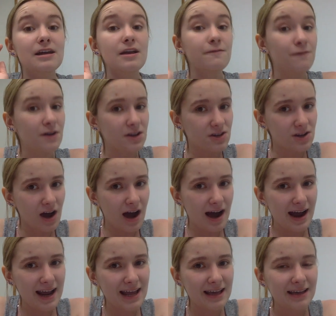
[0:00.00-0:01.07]
if a
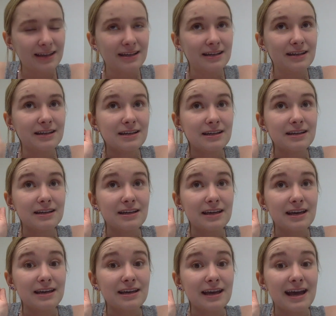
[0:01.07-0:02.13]

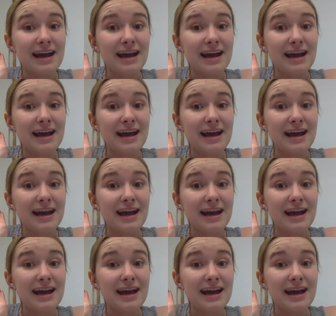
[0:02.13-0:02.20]
guy